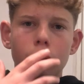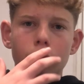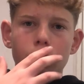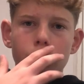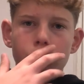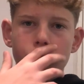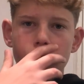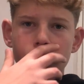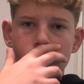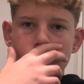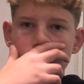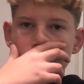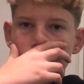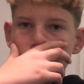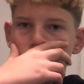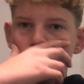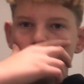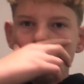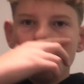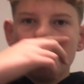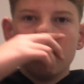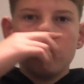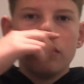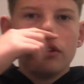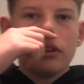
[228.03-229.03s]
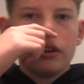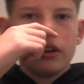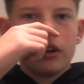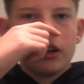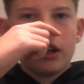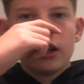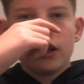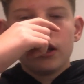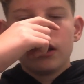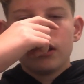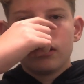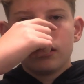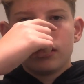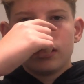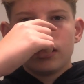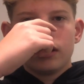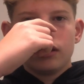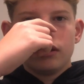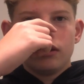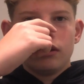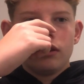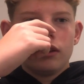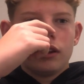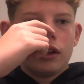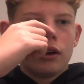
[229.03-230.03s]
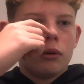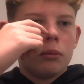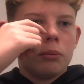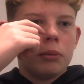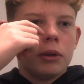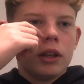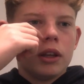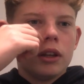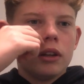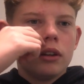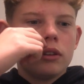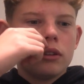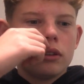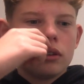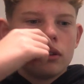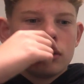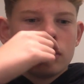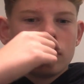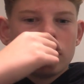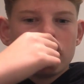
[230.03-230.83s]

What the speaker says: journal for the day, and that'll be it.